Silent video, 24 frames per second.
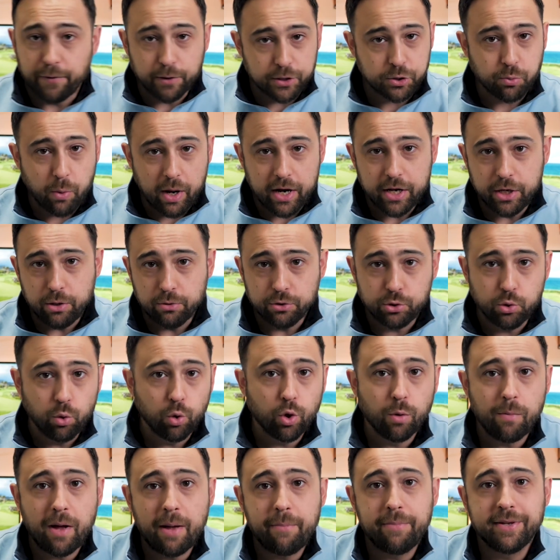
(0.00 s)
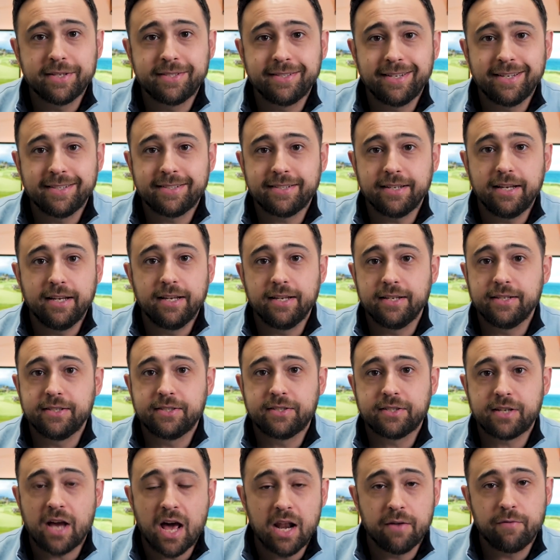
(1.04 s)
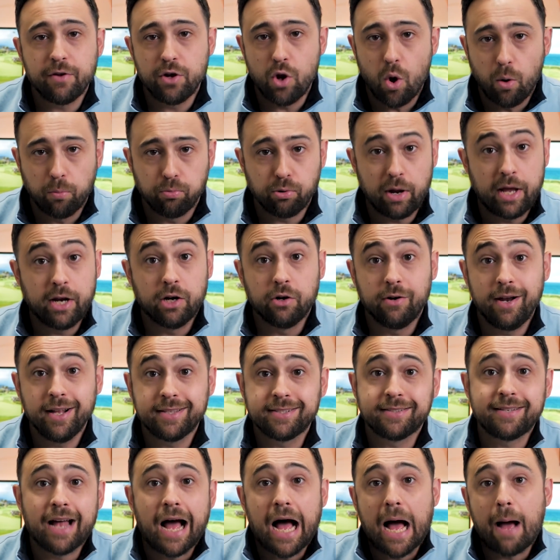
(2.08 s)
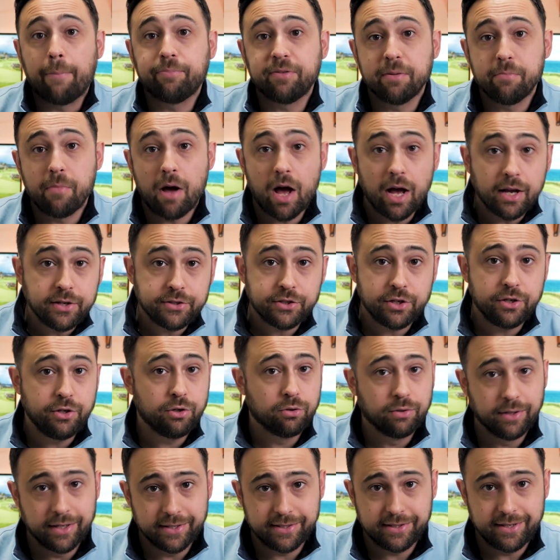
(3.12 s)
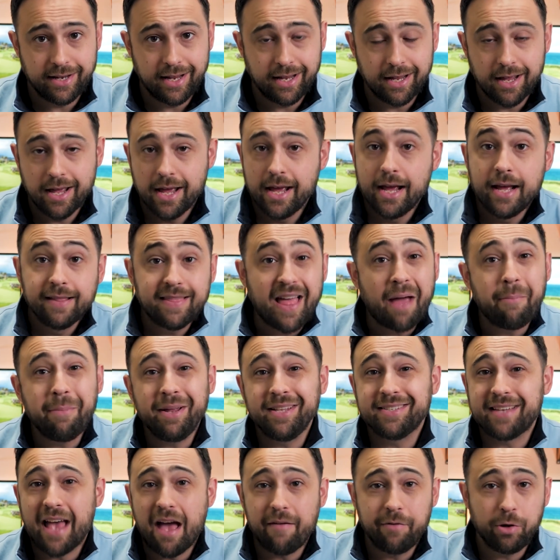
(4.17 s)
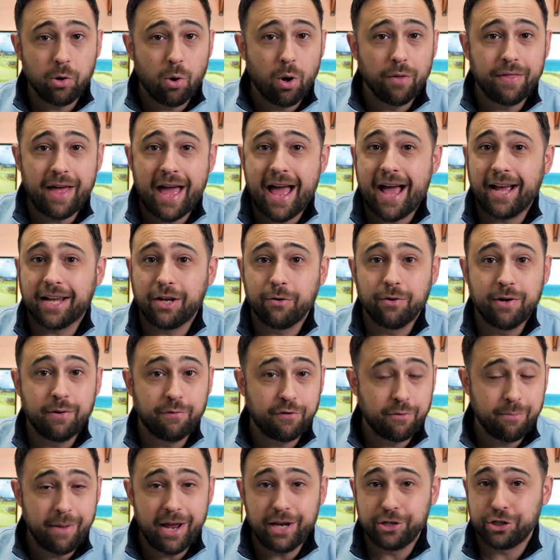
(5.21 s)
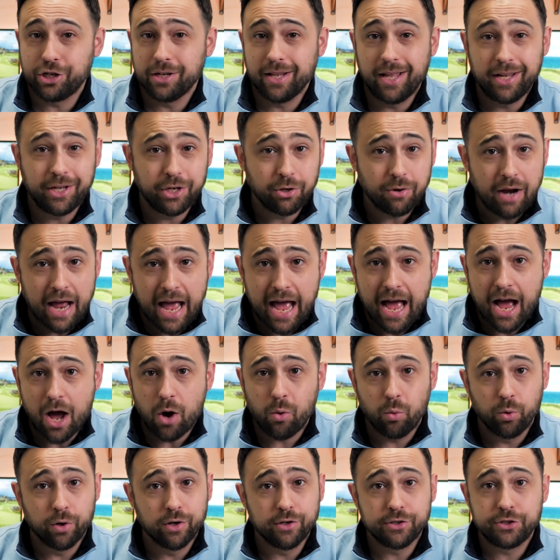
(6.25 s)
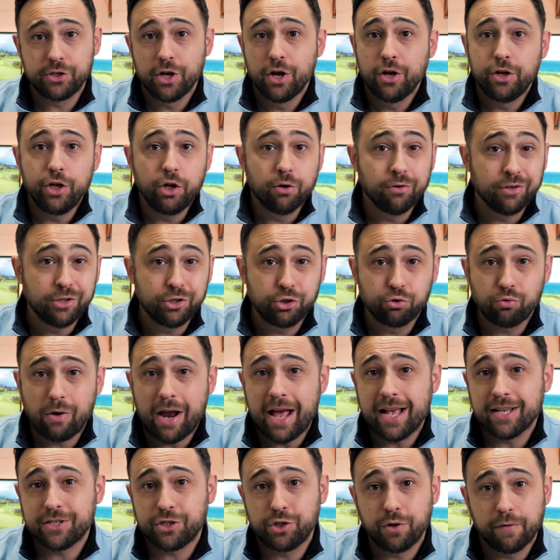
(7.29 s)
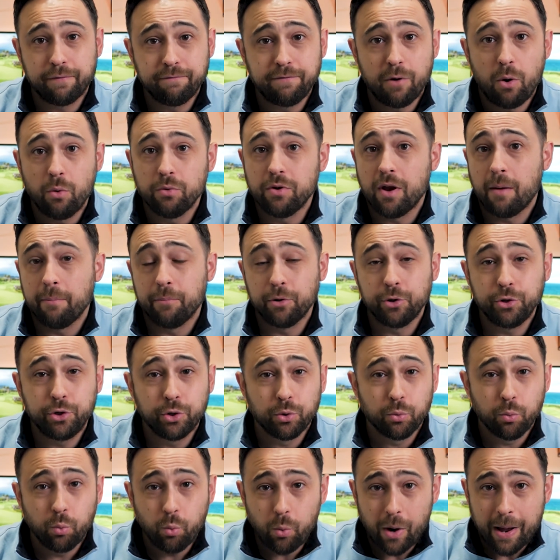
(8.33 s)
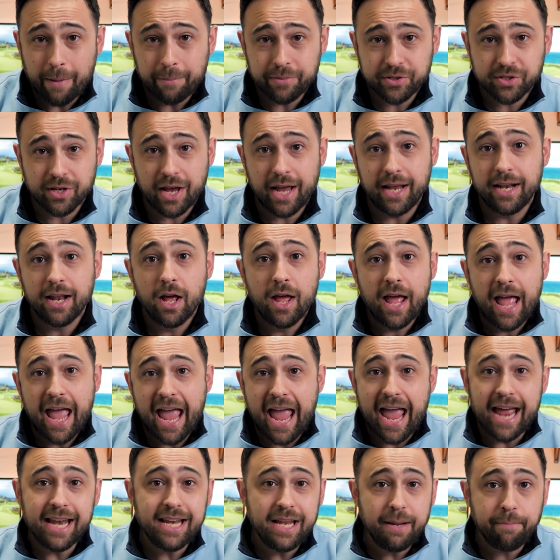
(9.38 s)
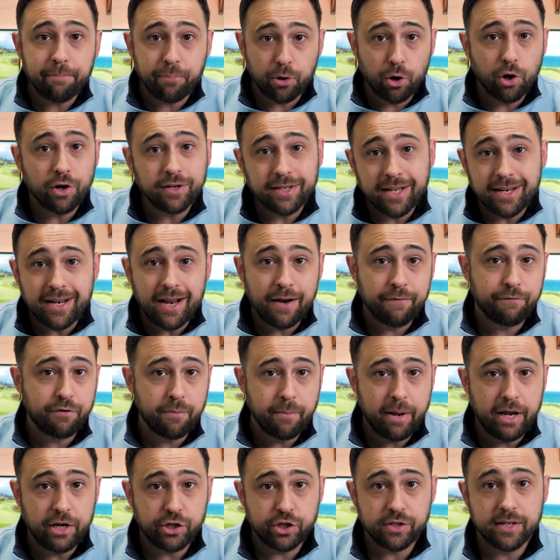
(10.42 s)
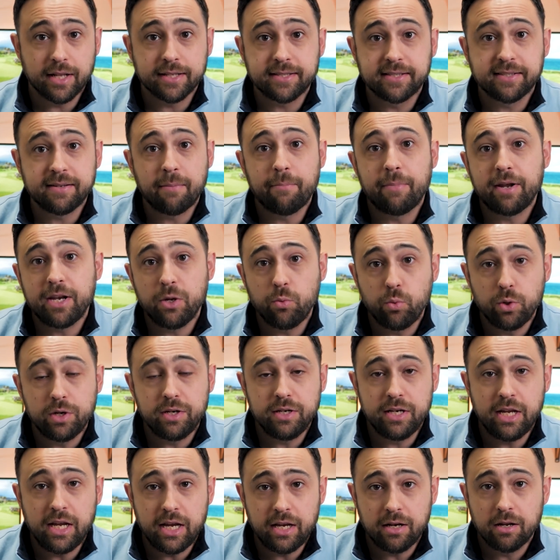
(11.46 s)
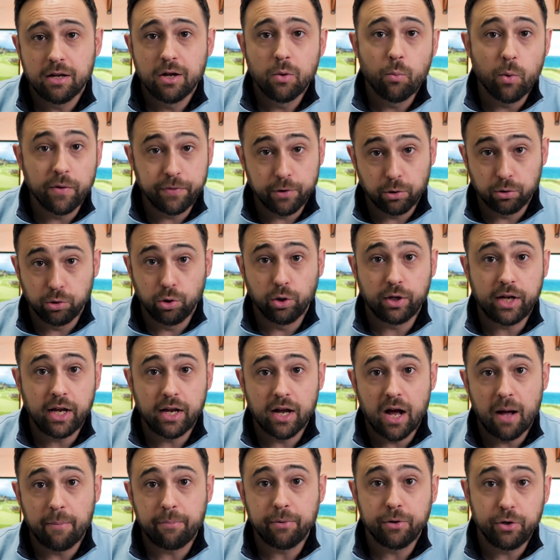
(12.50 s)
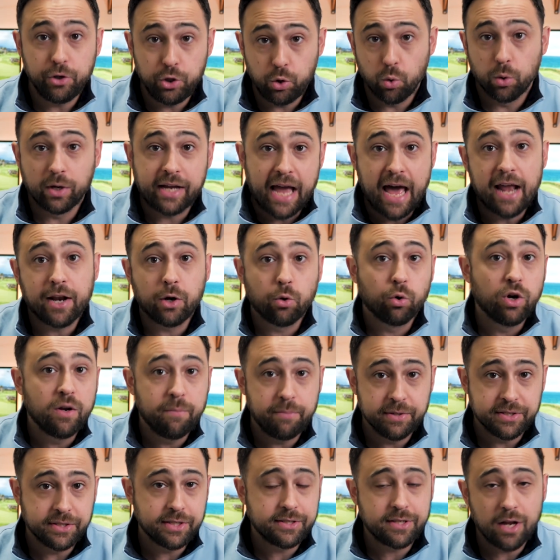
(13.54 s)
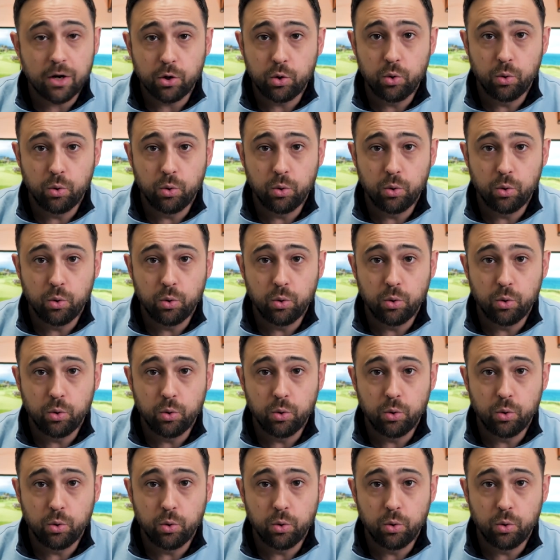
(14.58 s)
first way to use Google My Business is kind of a no-brainer. It's to optimize your listing. That means having all the accurate information like your hours, your address, your phone number, your website, any pertinent information that somebody would need when they're looking up your category of business on